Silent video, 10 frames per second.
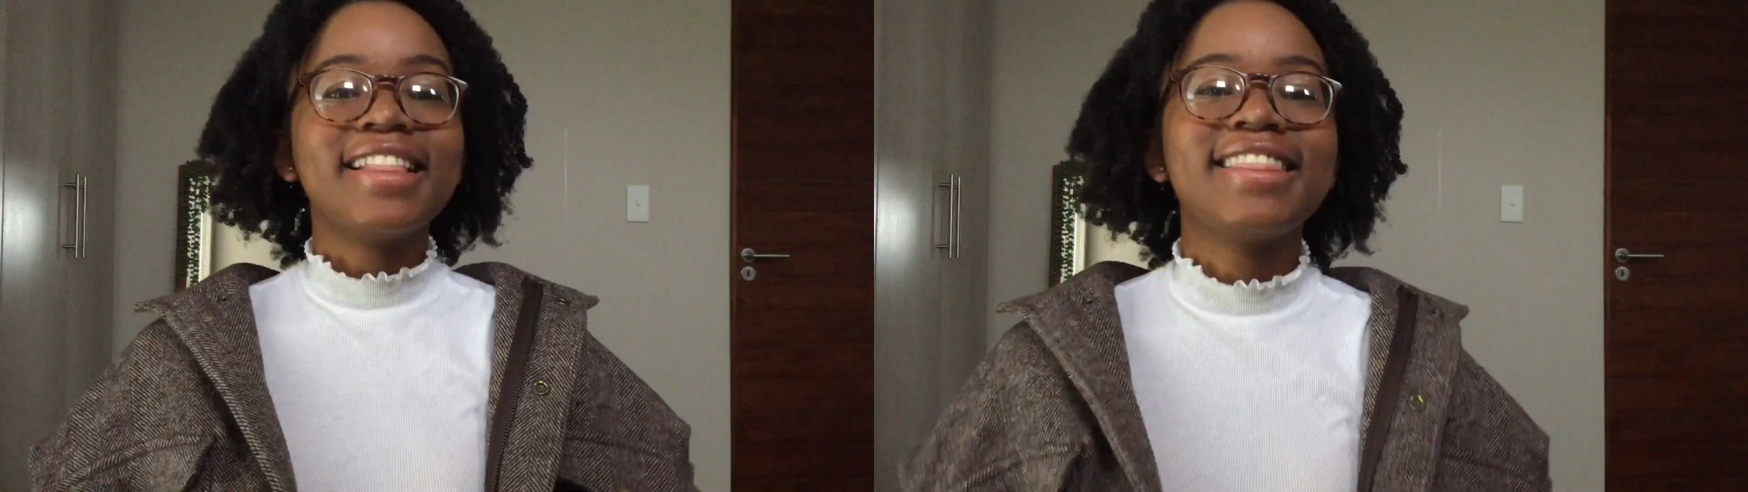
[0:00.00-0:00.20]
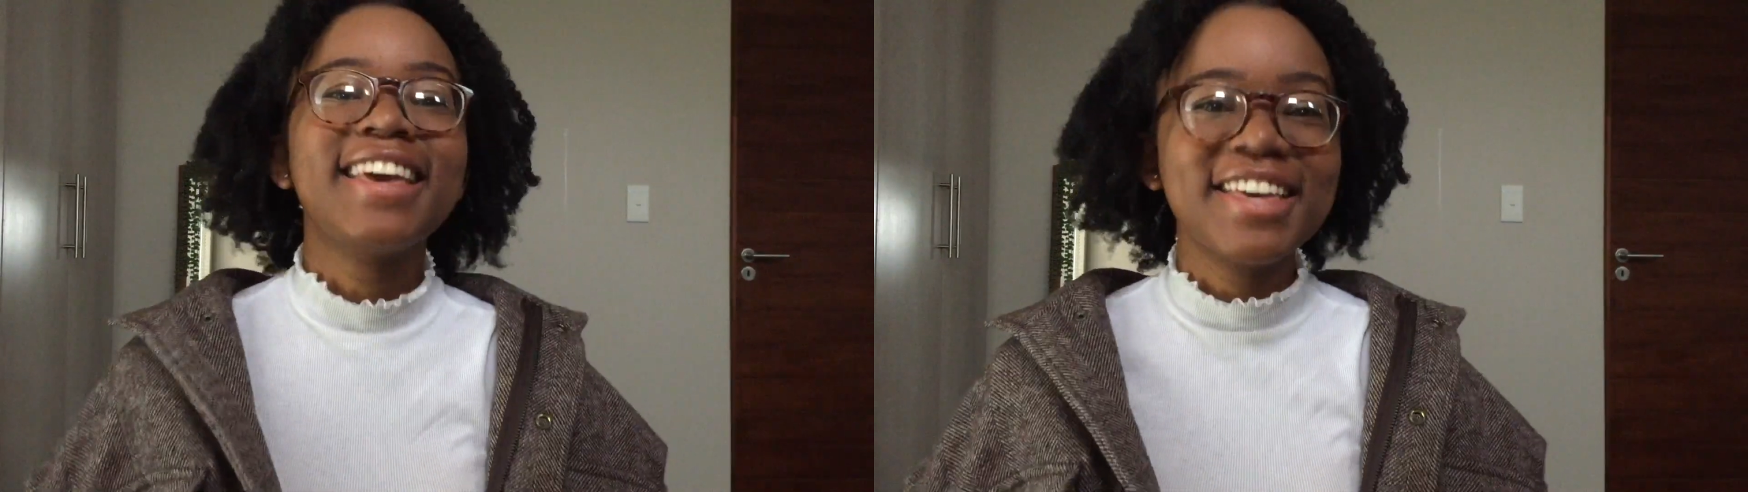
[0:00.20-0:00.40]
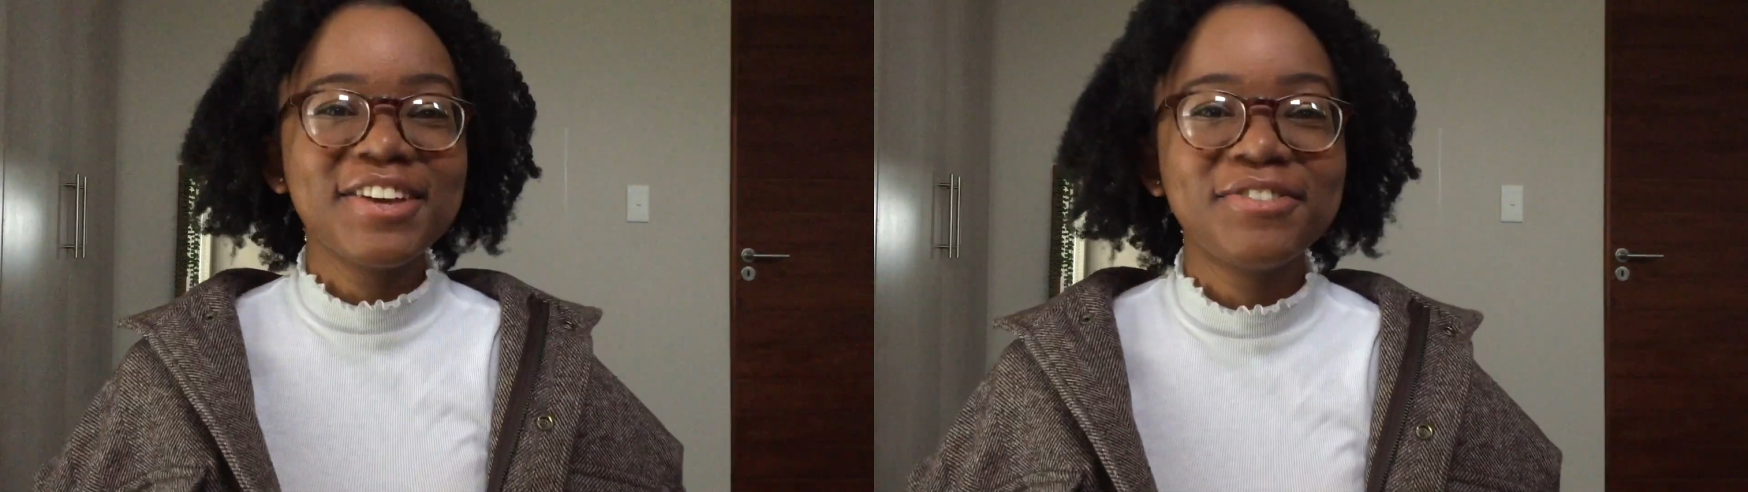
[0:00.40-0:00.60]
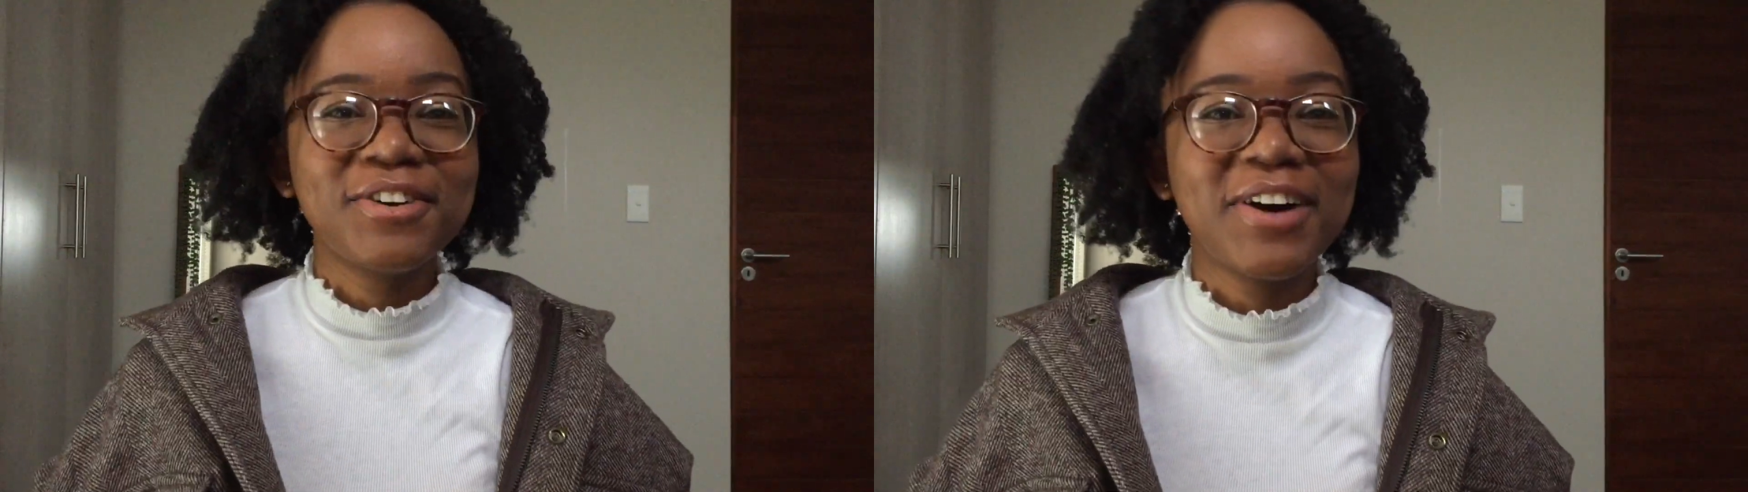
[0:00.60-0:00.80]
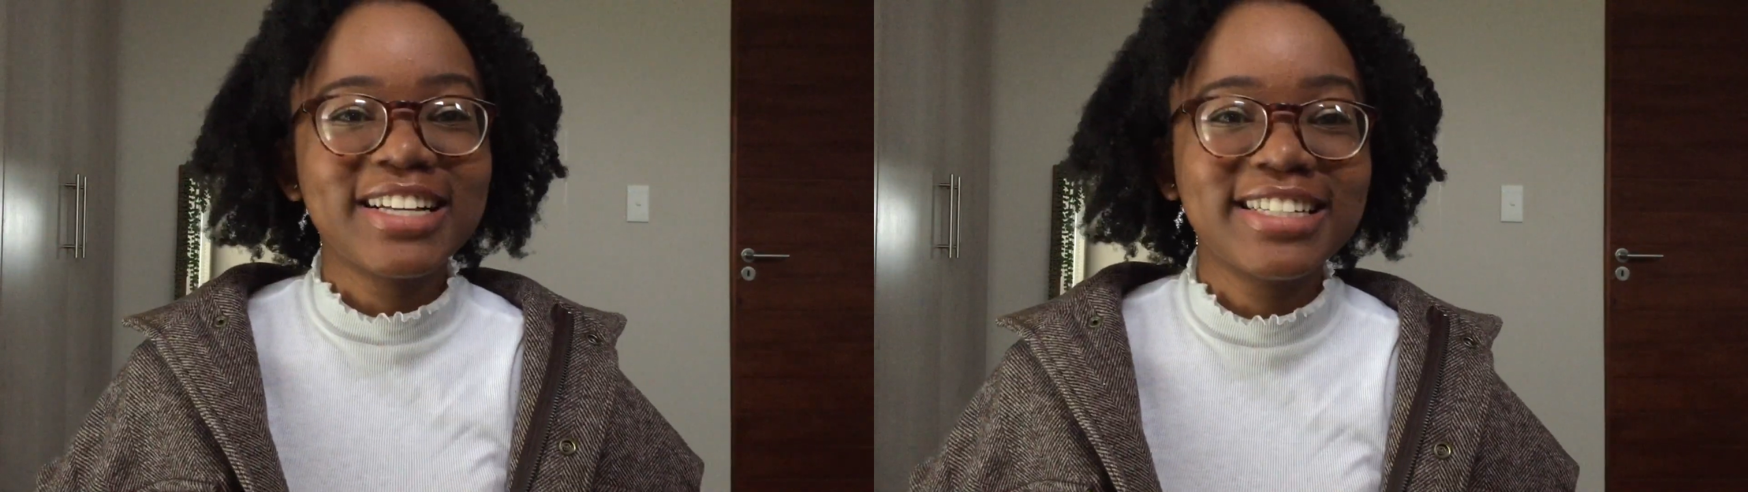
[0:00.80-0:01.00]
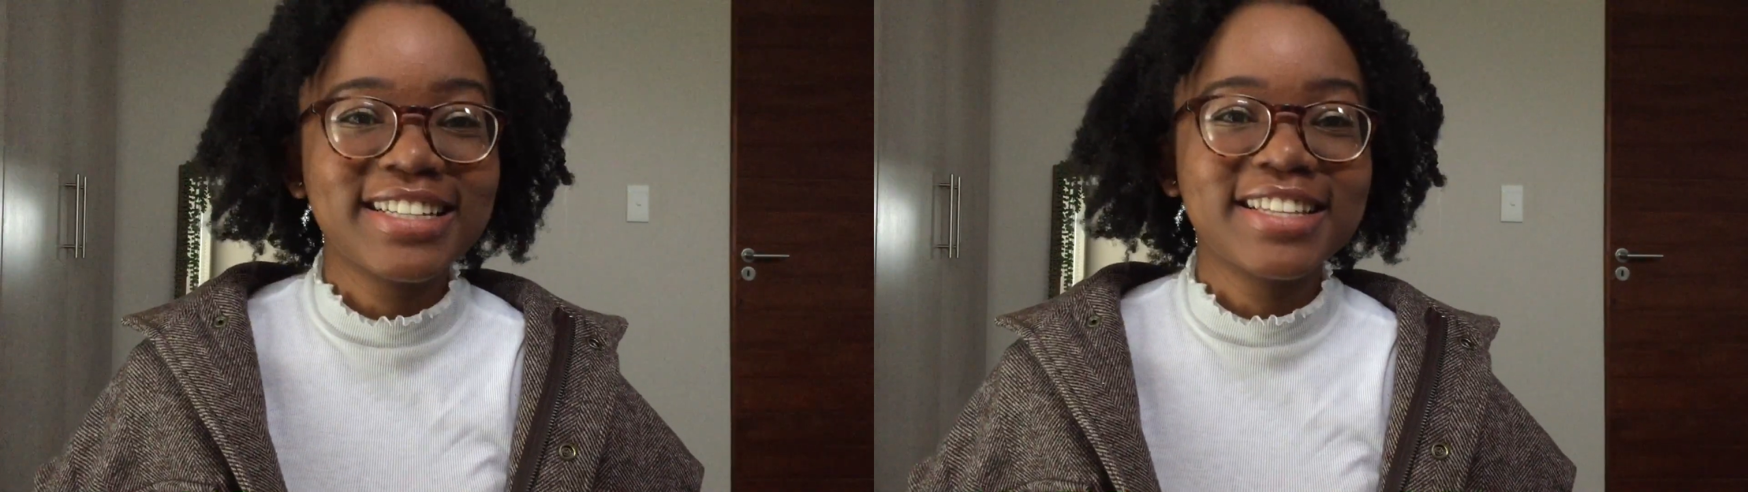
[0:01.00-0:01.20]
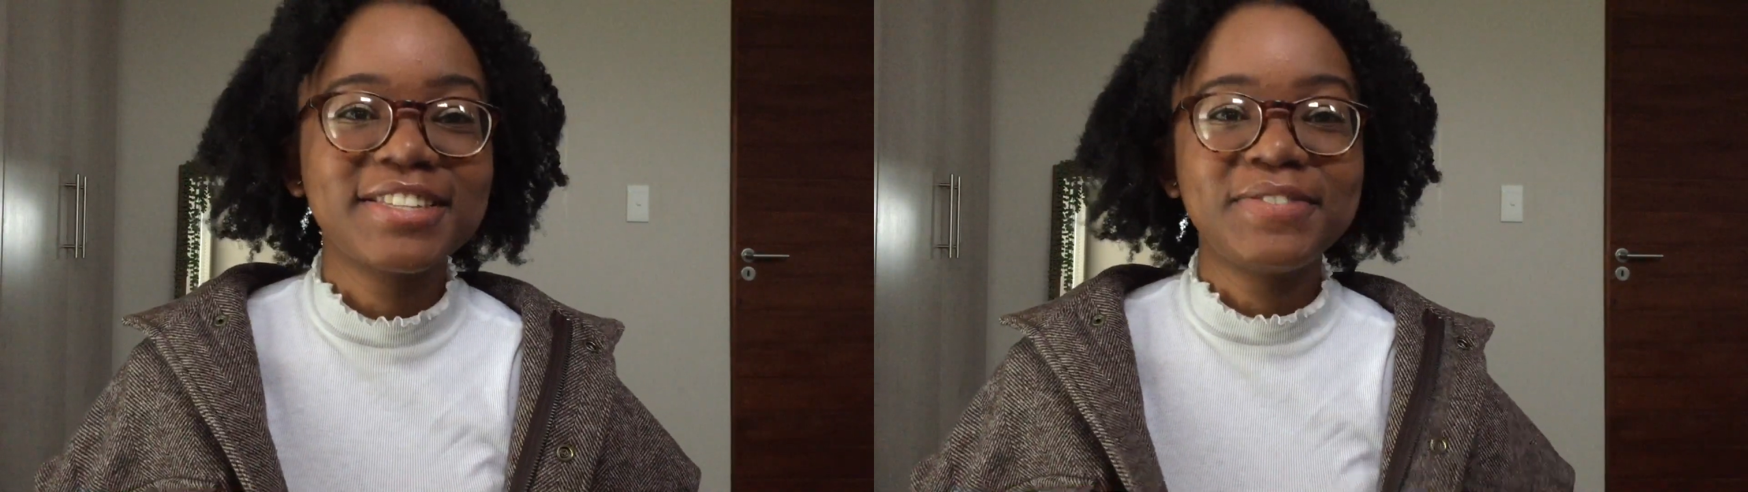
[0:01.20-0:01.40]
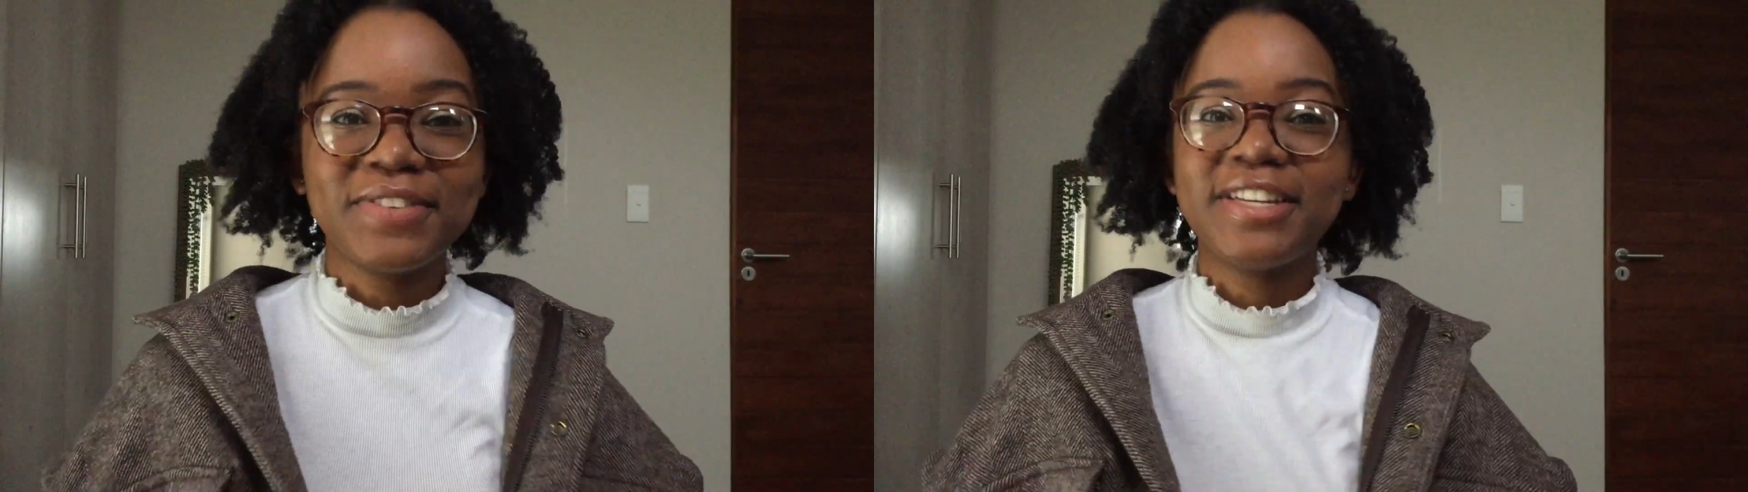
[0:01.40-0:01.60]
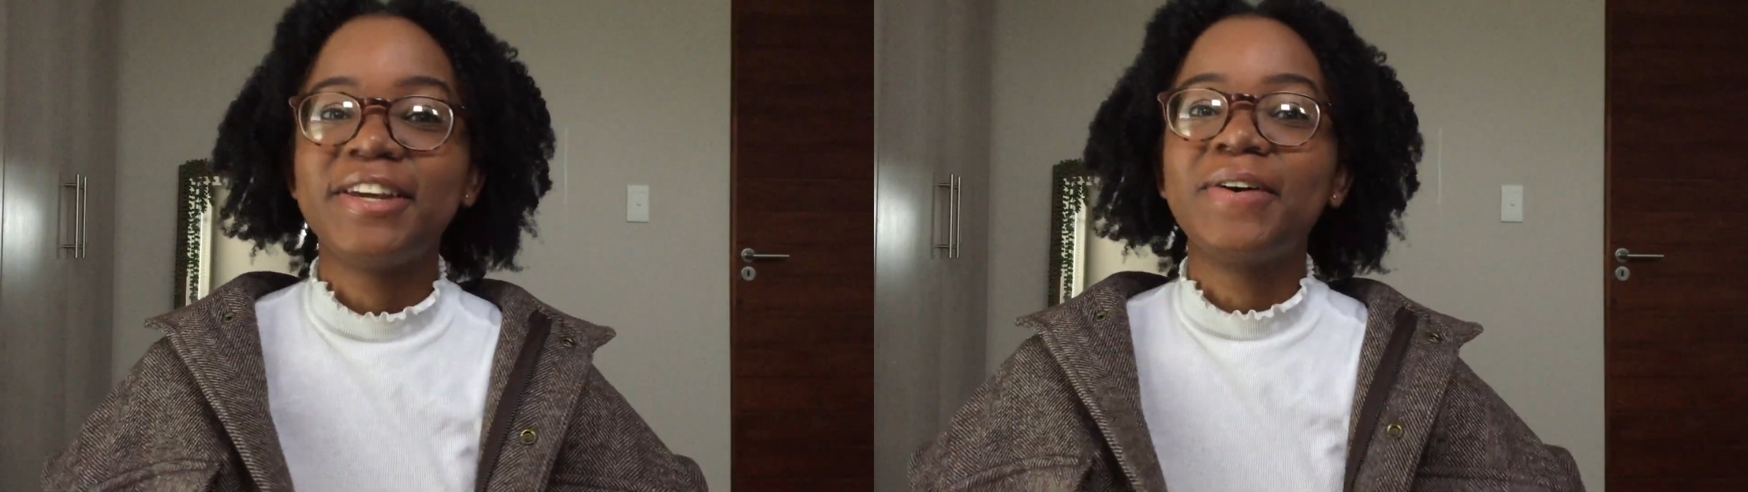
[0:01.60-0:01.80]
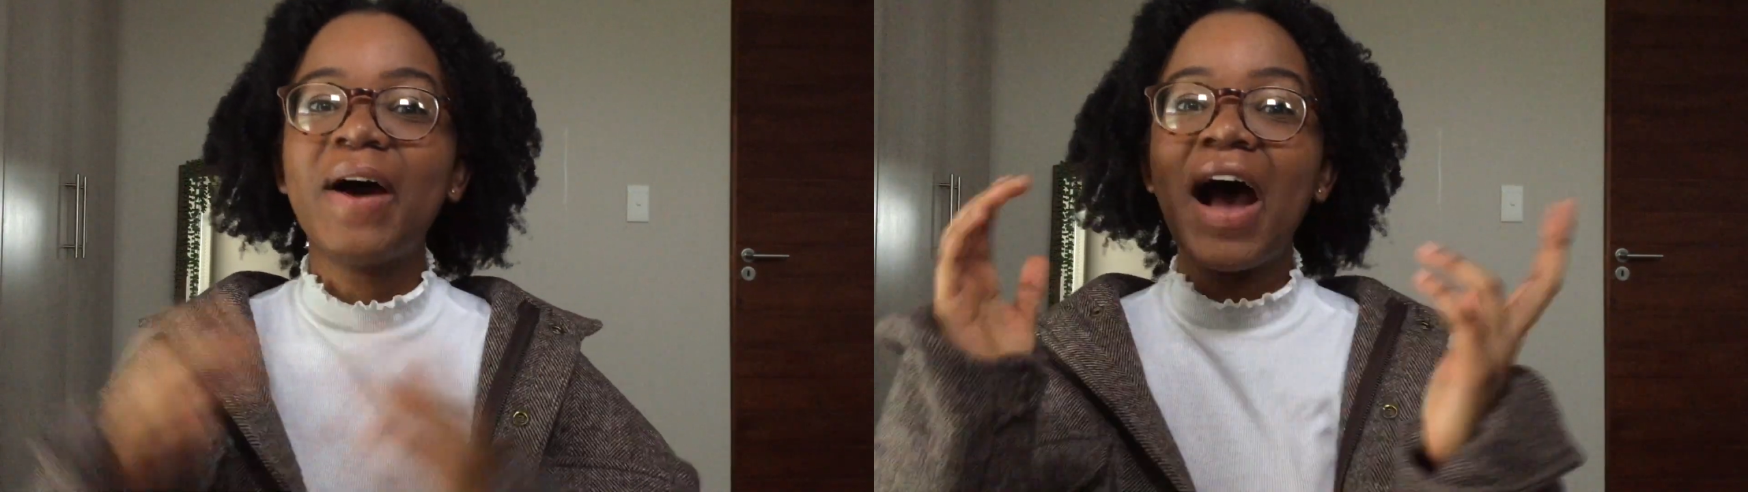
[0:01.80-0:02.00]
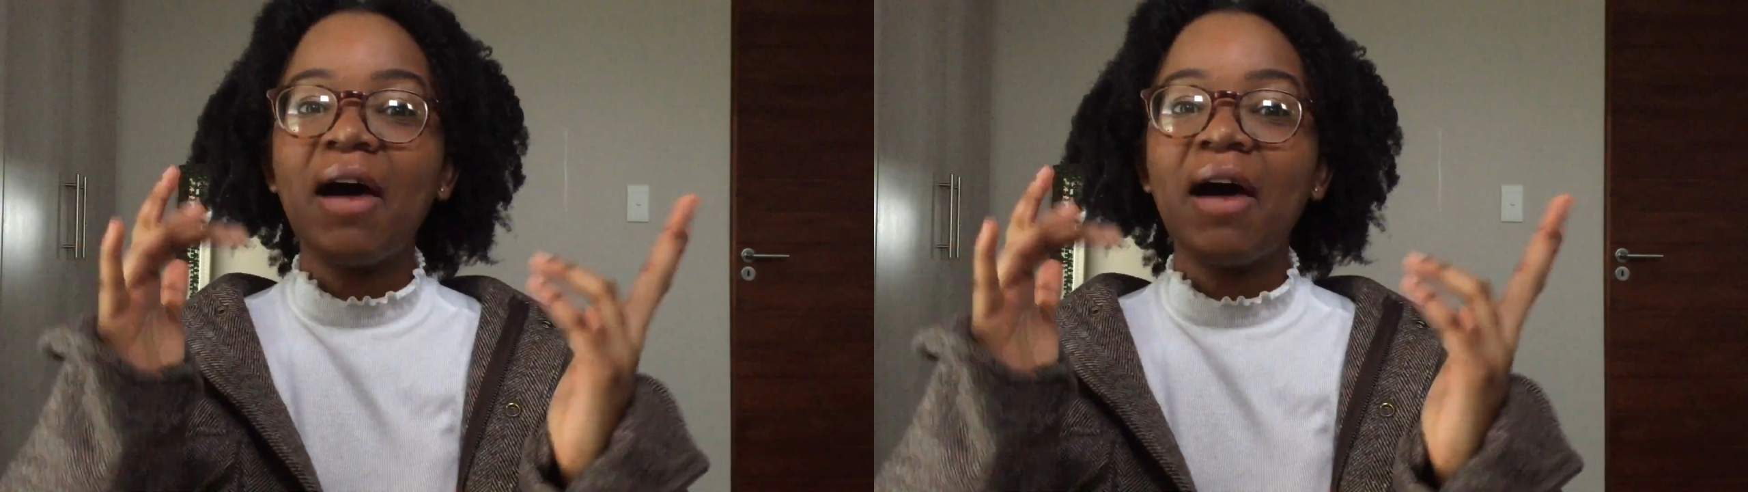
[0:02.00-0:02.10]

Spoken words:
Thank you for watching this video.